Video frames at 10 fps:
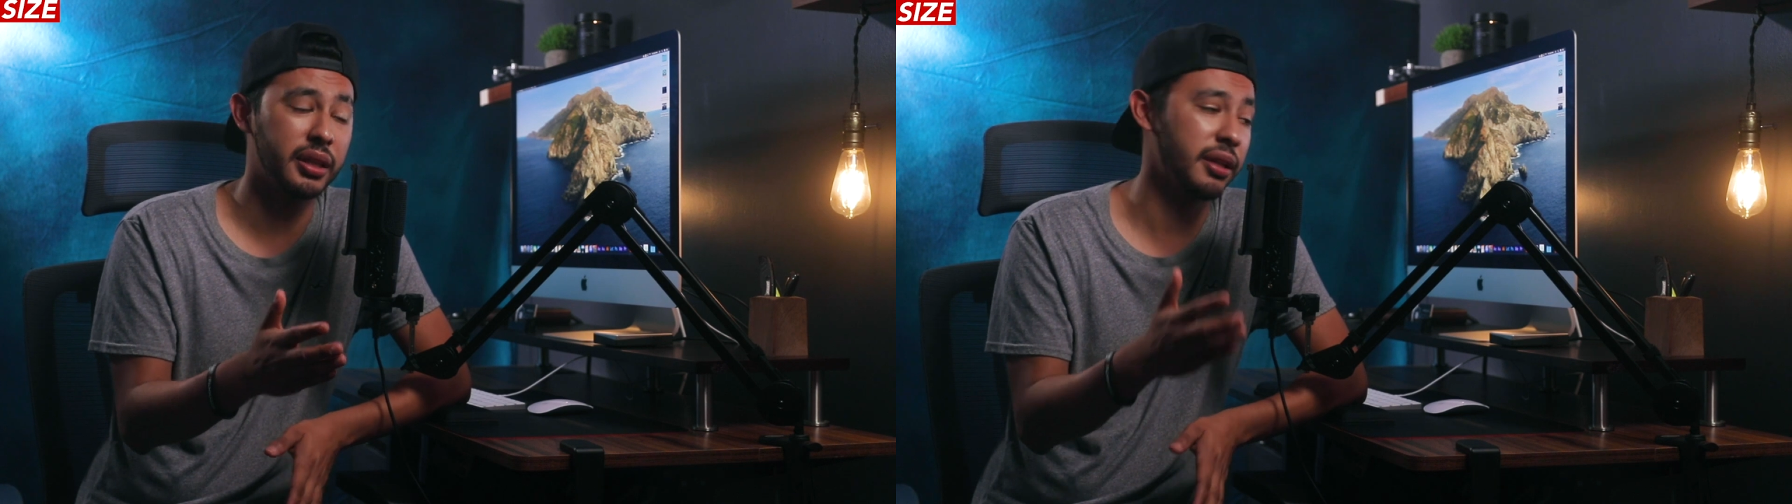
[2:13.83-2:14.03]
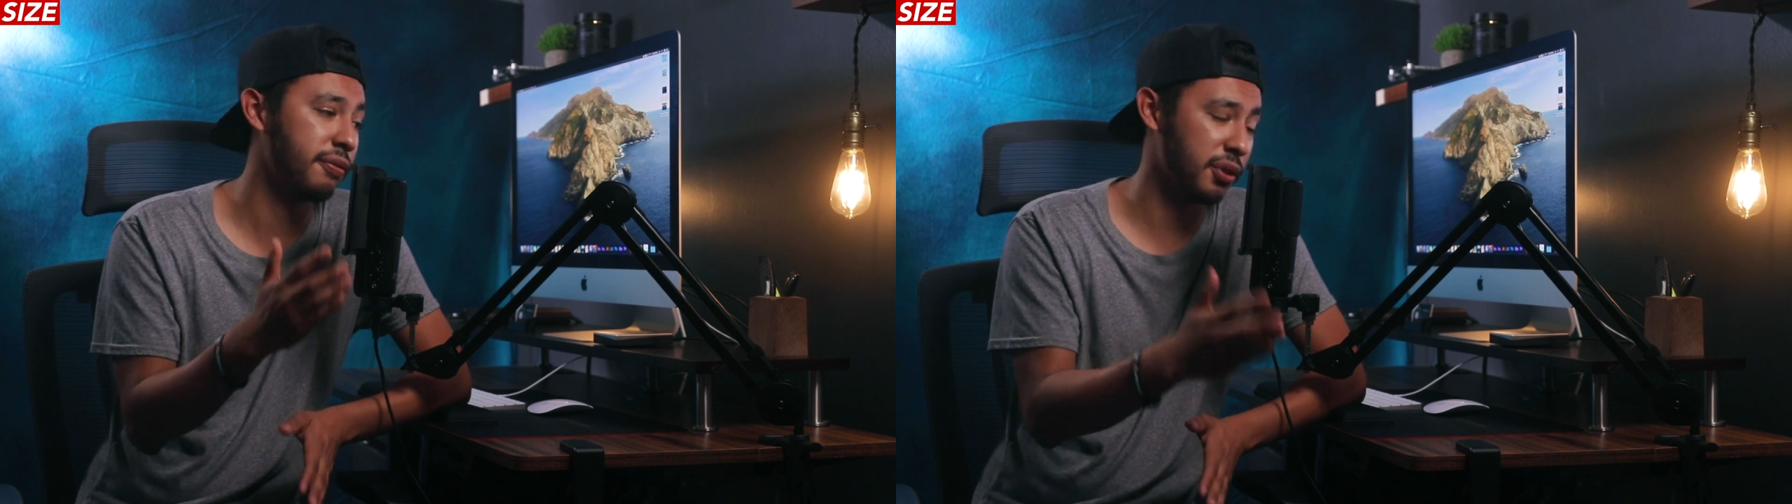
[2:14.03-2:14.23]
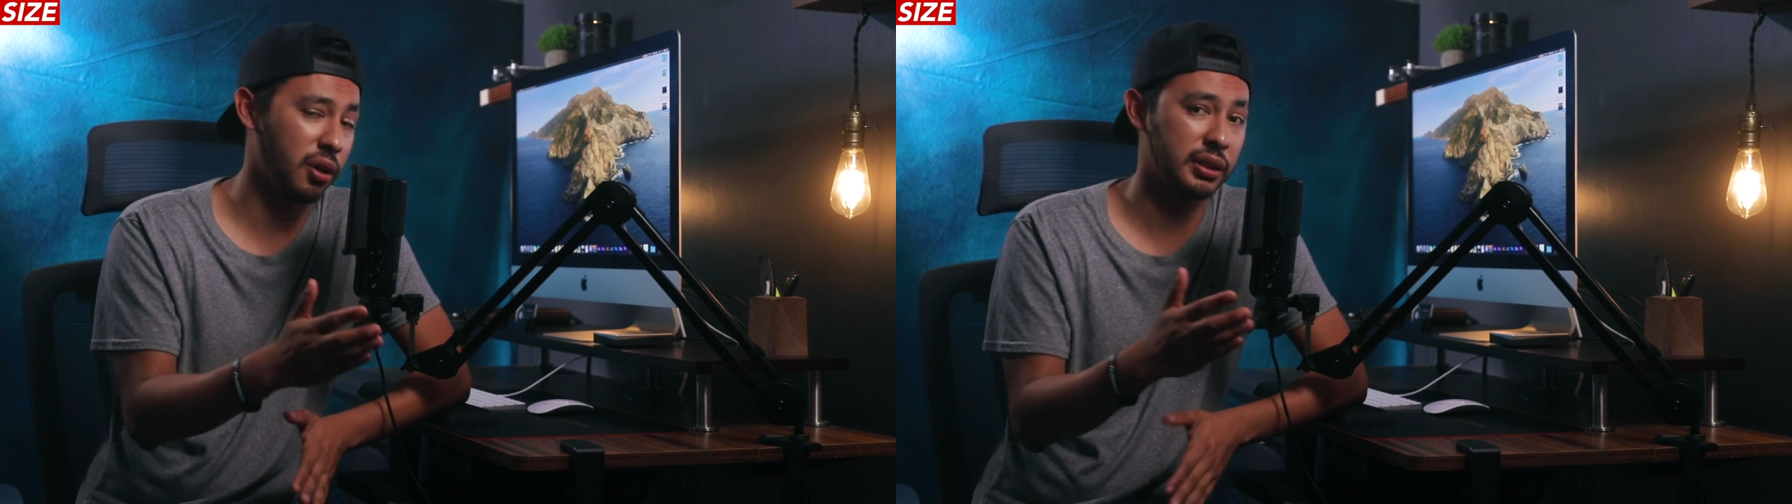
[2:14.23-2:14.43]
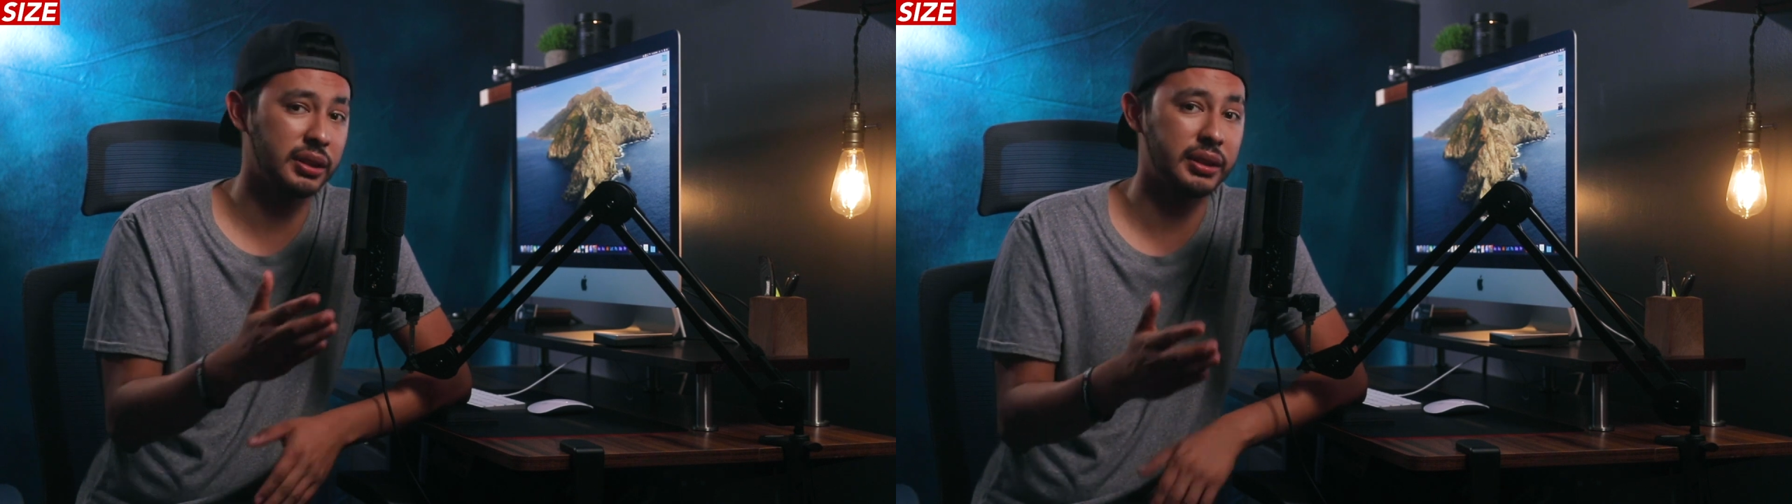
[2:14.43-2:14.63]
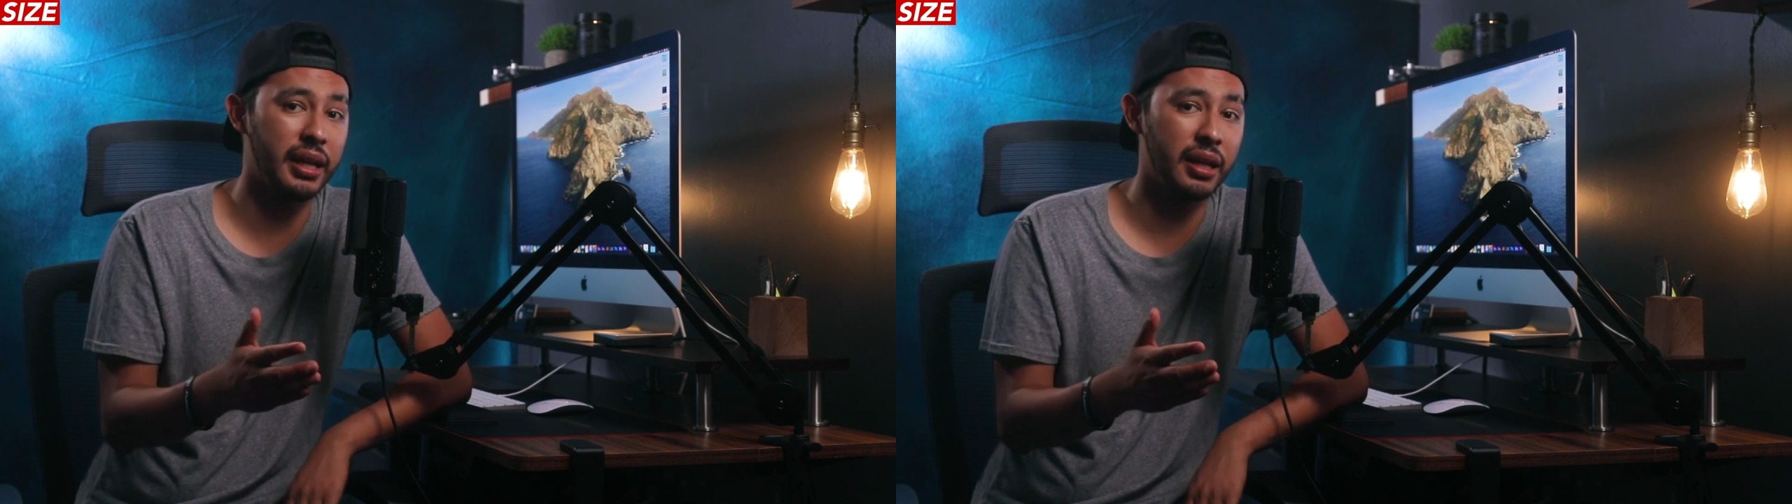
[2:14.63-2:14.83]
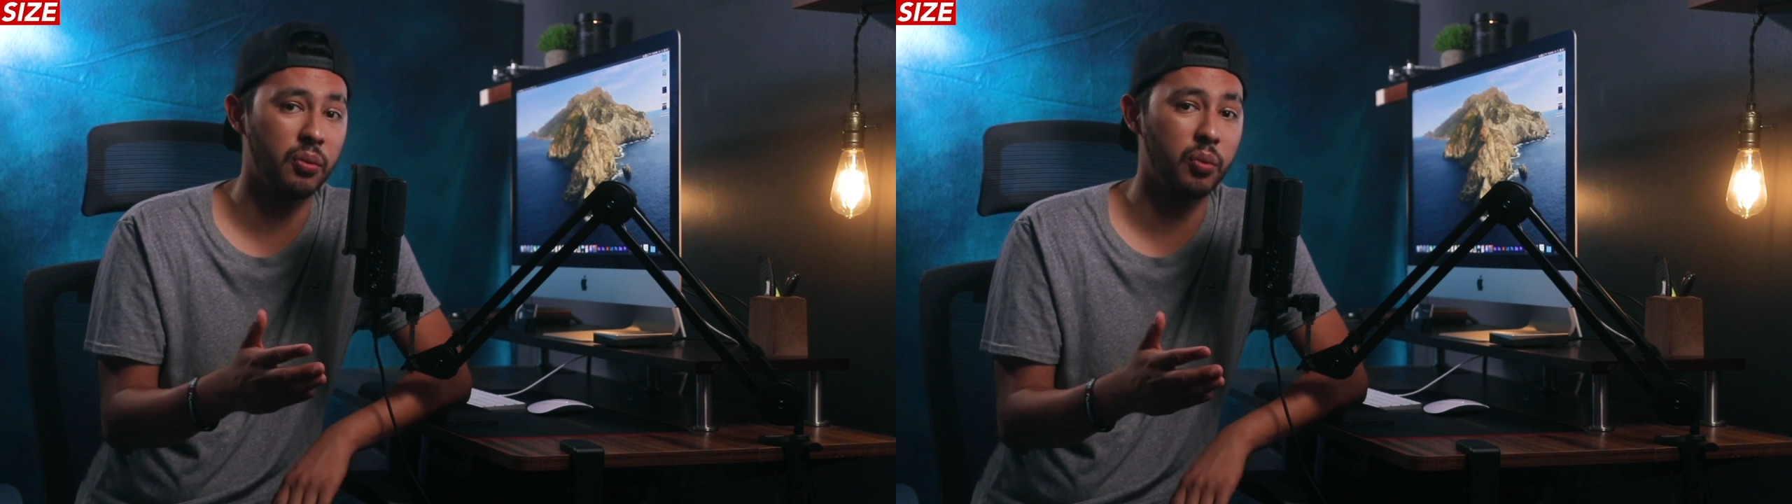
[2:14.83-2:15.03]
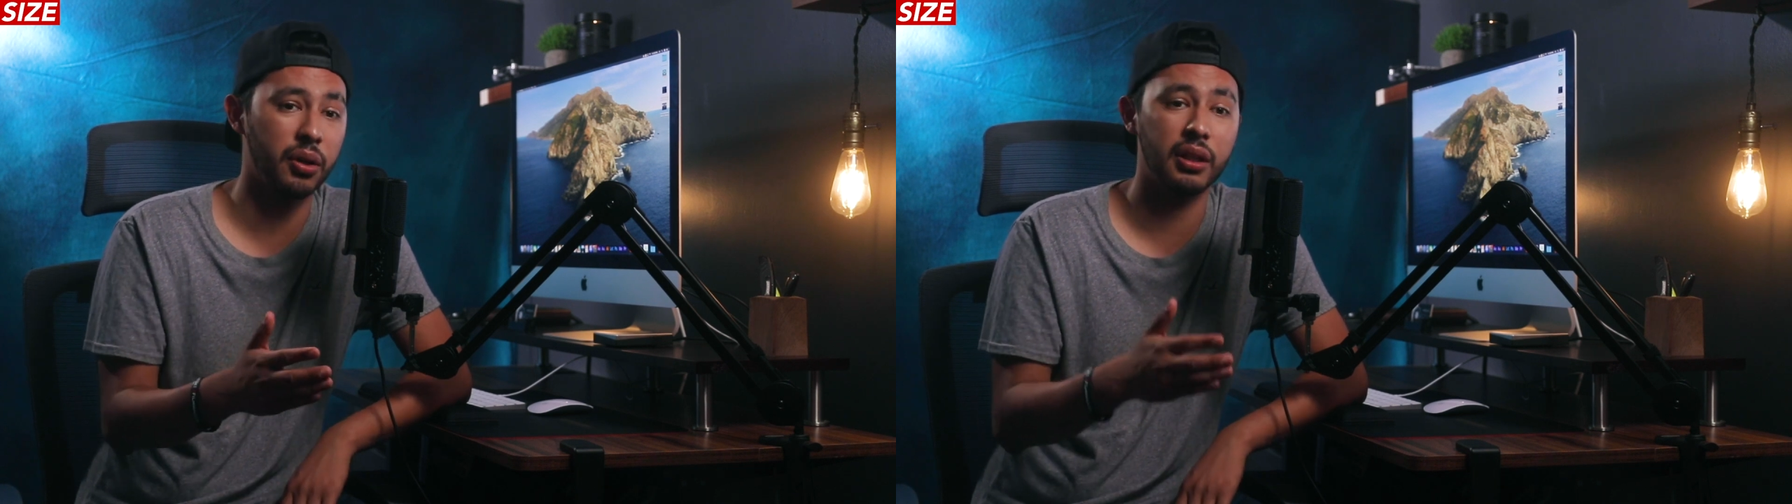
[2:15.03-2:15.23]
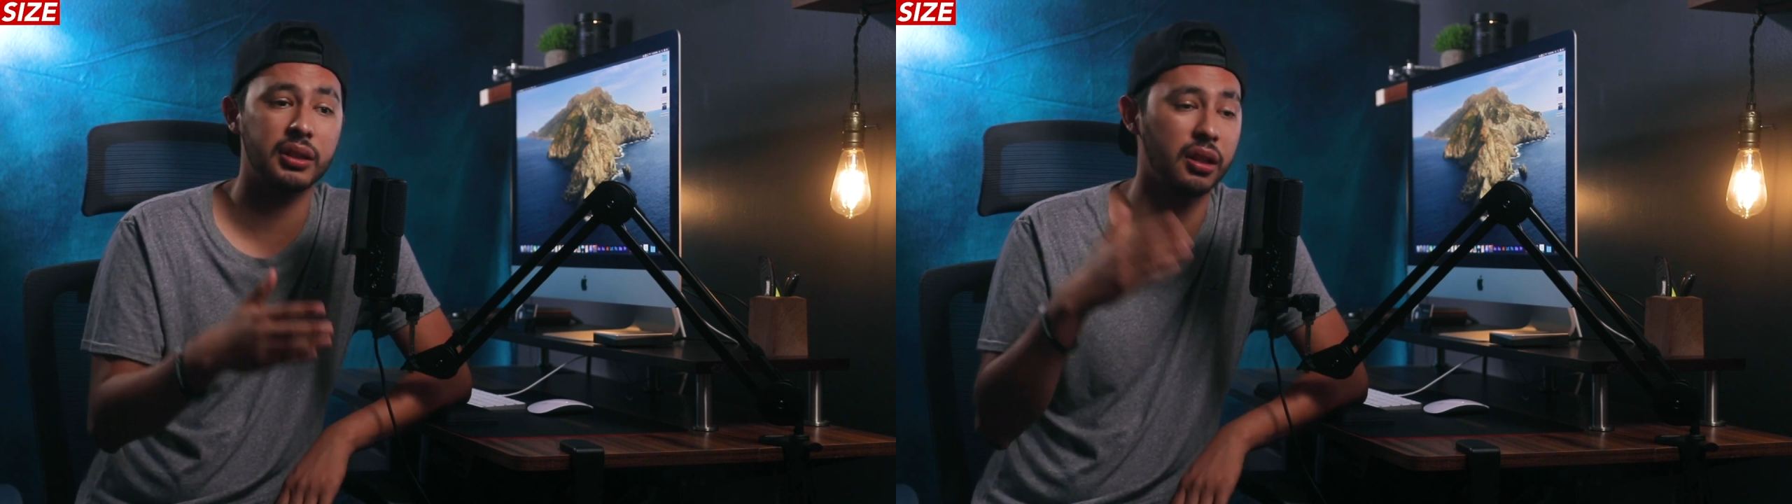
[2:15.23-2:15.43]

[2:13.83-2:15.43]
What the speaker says: if you're on set where there's